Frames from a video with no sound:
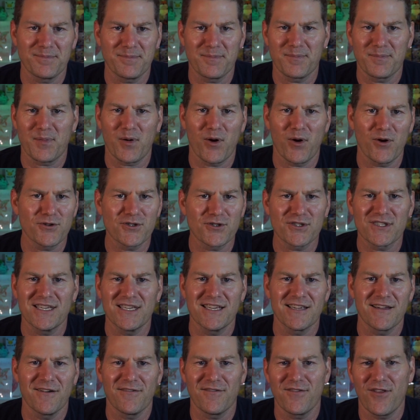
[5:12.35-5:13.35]

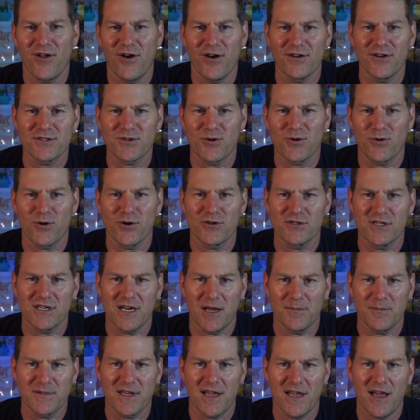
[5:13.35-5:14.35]
purchasing of Lost
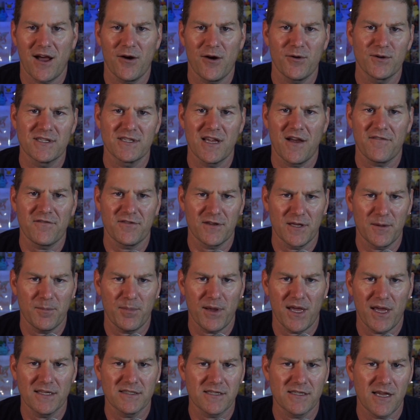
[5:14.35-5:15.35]
Origin, I would definitely
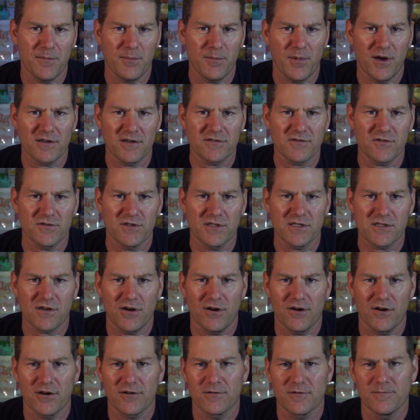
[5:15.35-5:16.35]
pay $10 for this
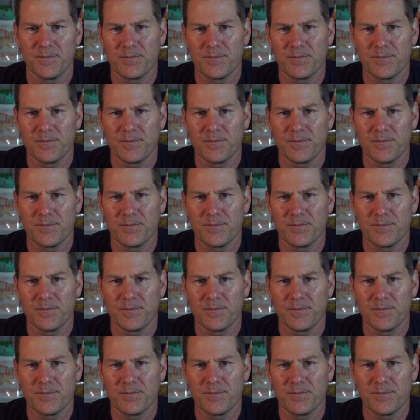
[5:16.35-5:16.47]
card.